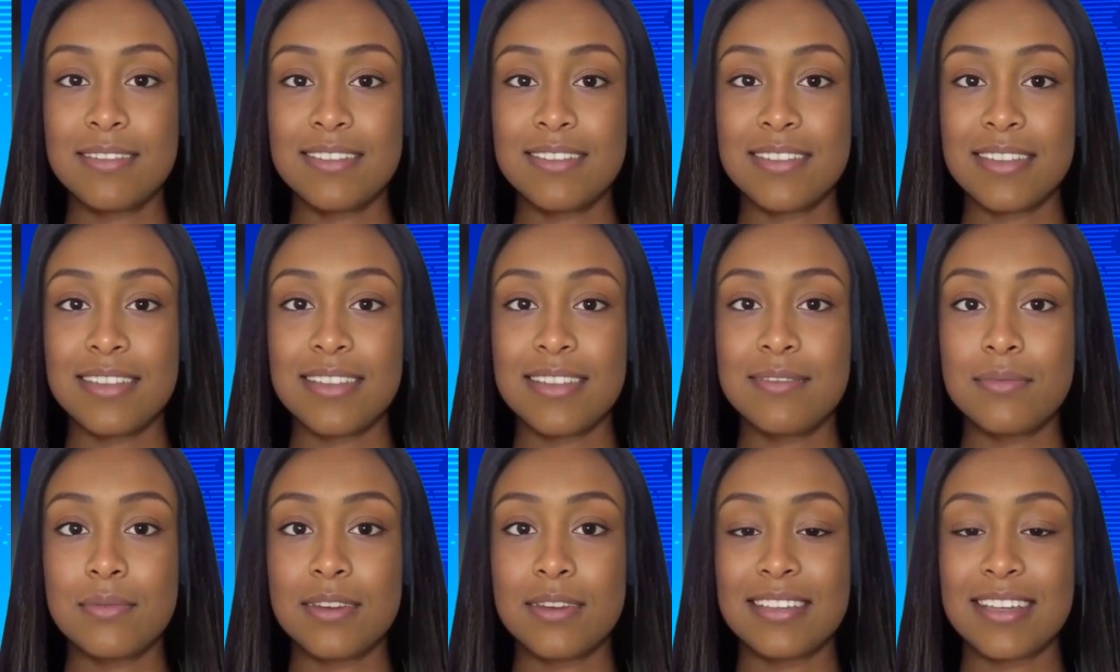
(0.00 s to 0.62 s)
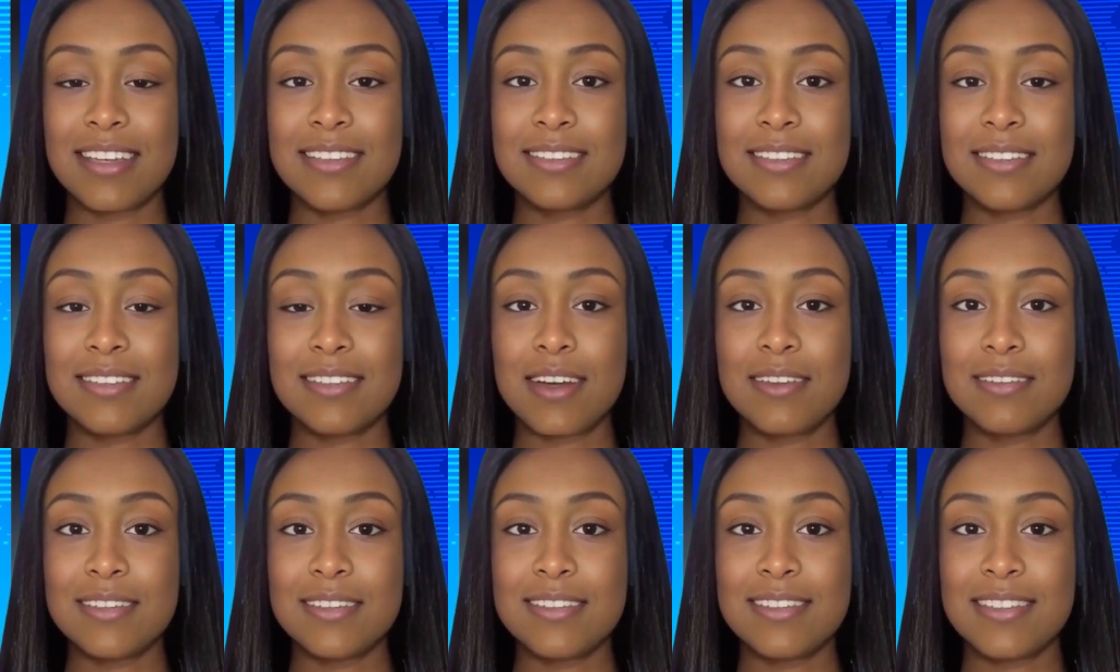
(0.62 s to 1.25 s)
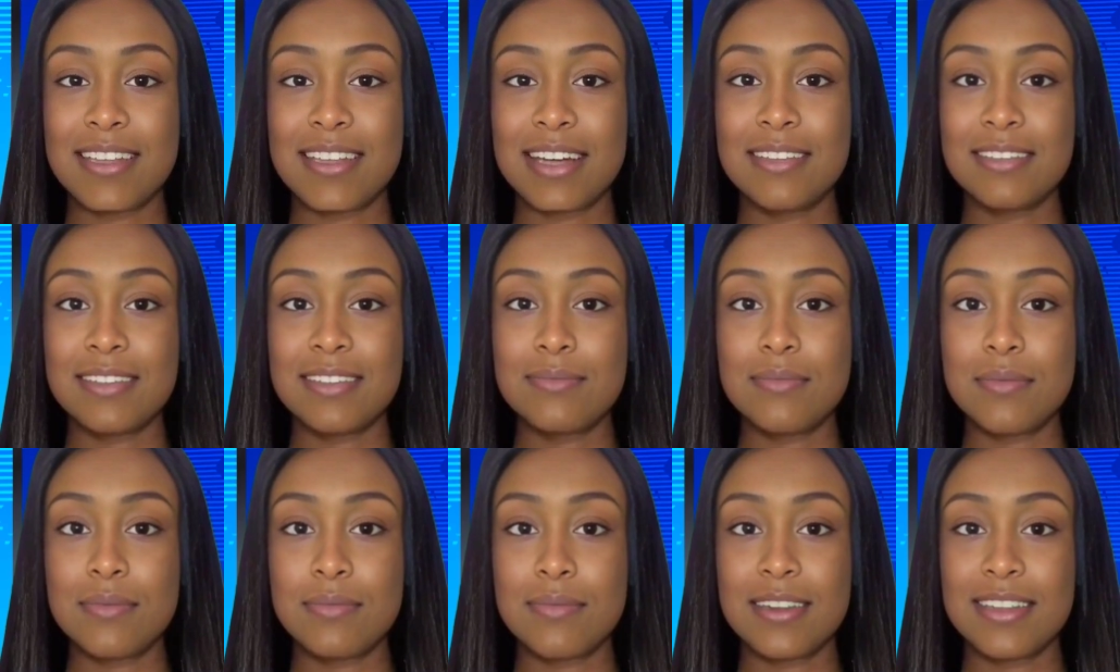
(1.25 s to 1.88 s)
delivering yet another
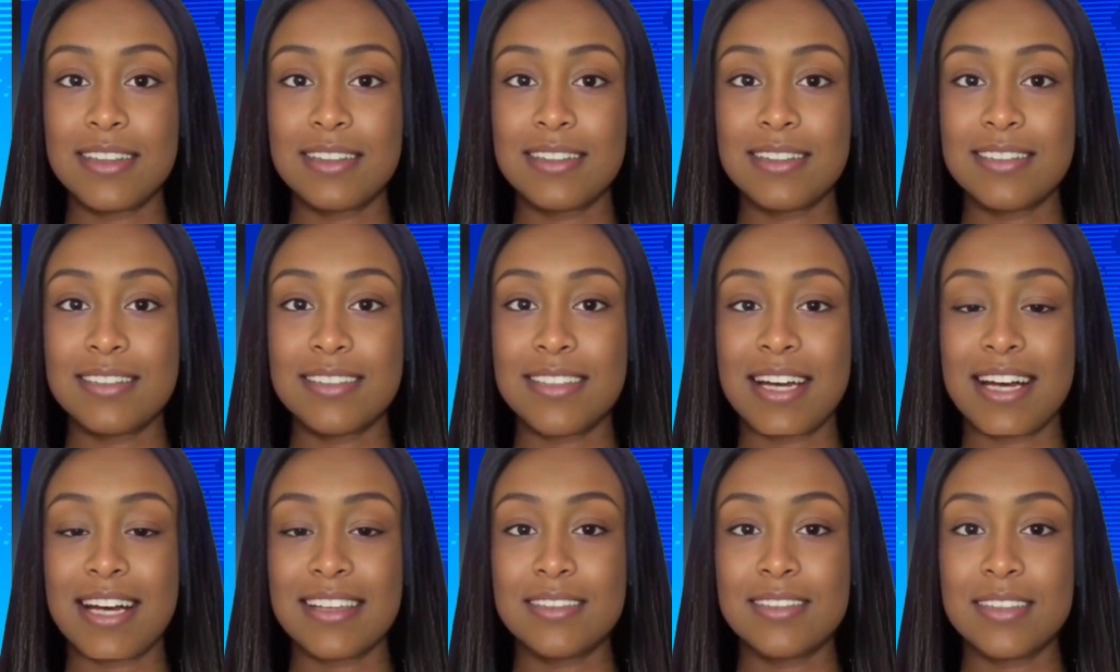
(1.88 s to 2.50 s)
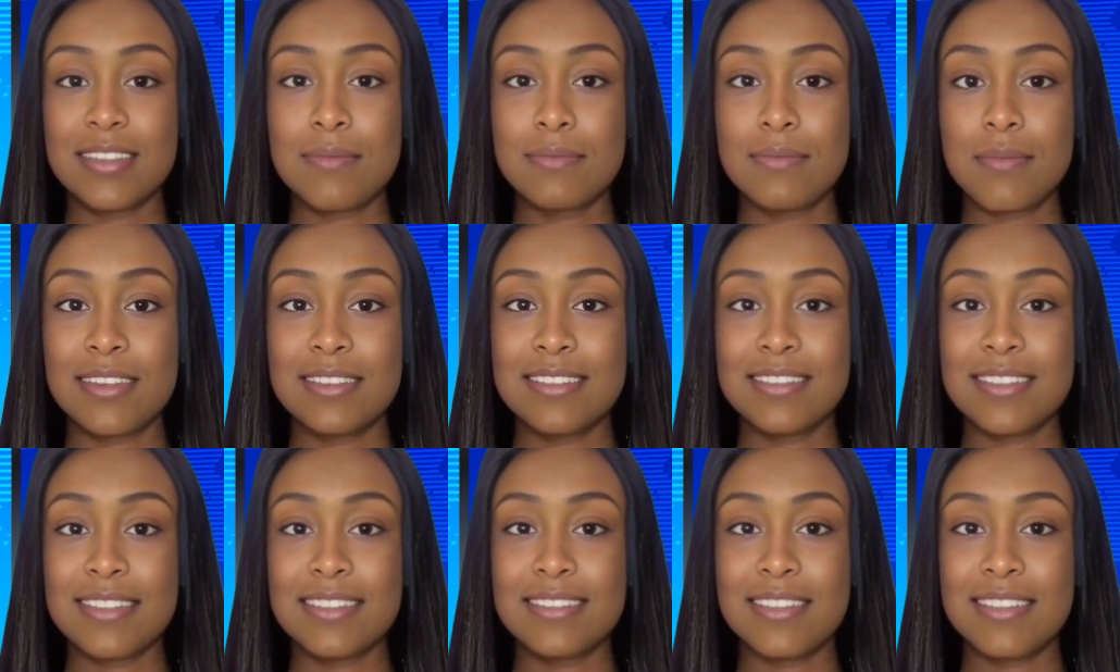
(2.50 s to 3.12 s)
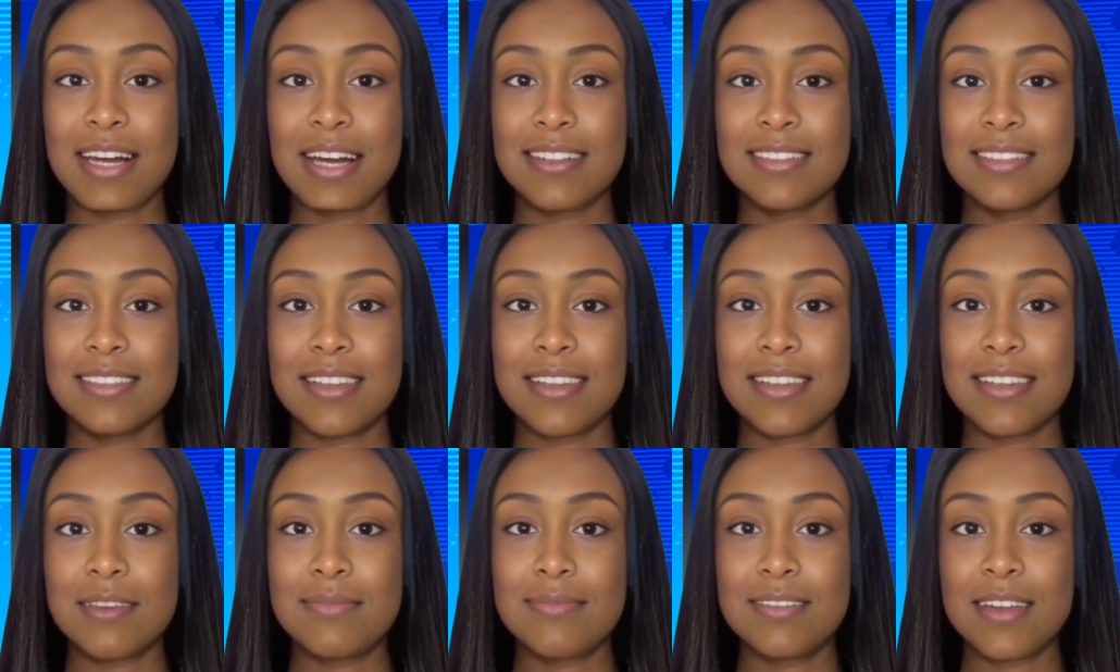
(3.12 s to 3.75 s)
scathing rebuke to HMRC's
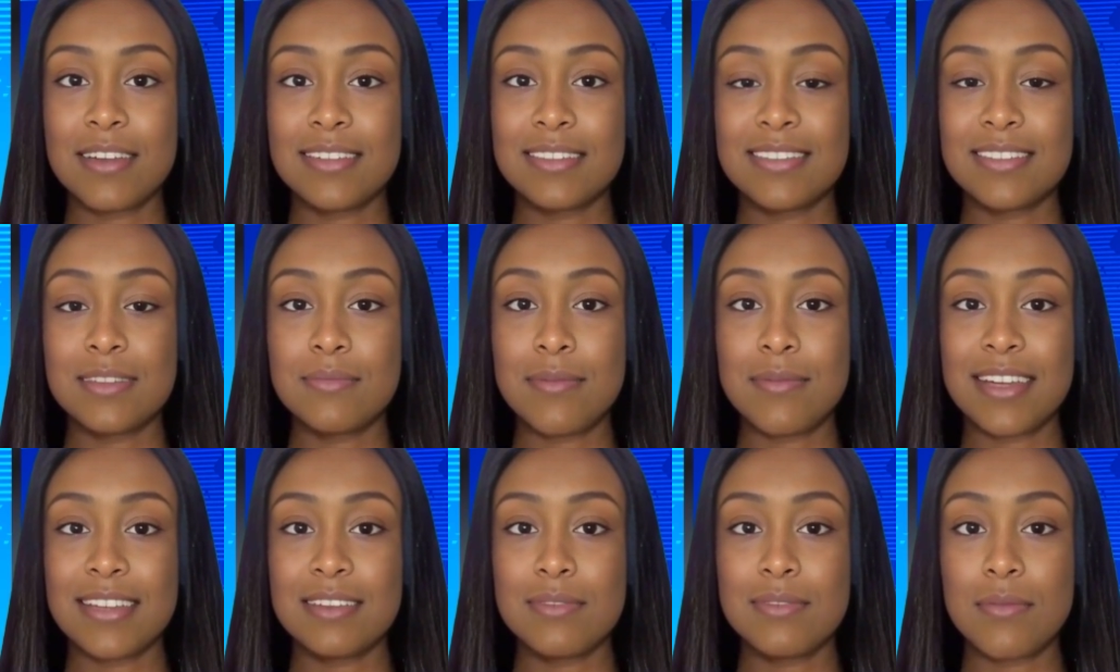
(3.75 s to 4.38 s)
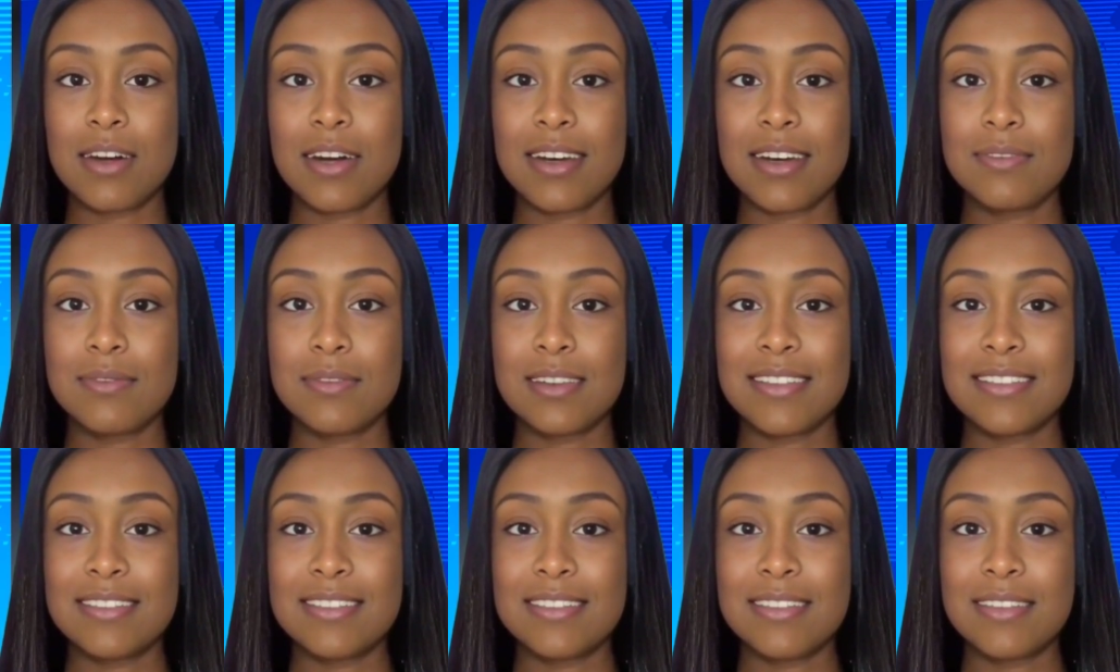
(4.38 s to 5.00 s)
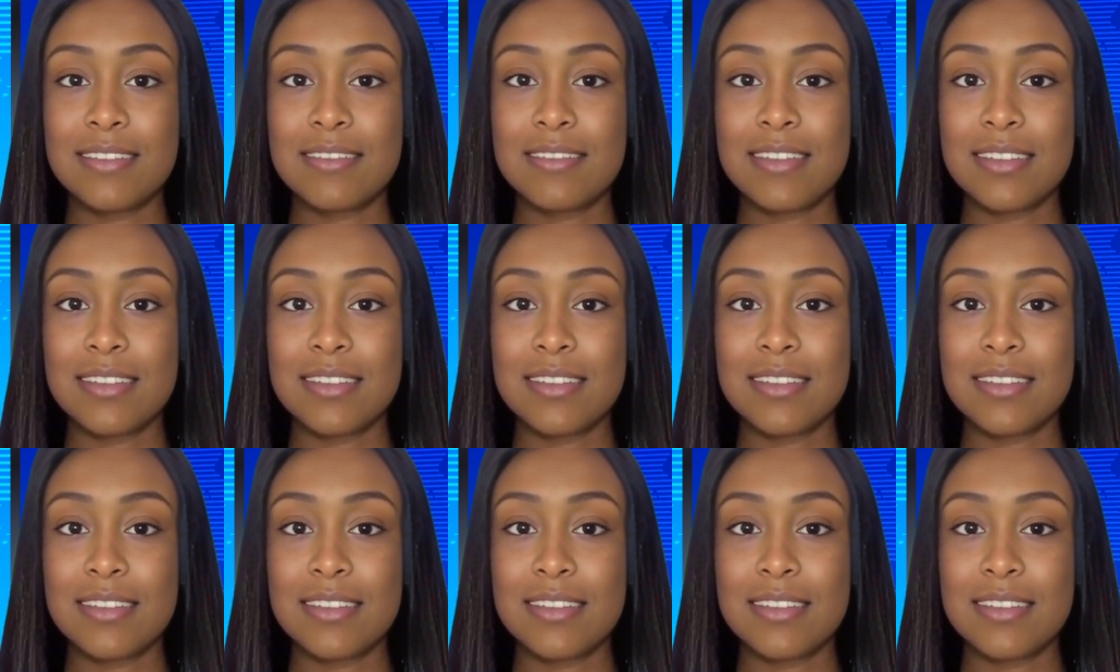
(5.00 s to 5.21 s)
handling of customer inquiries,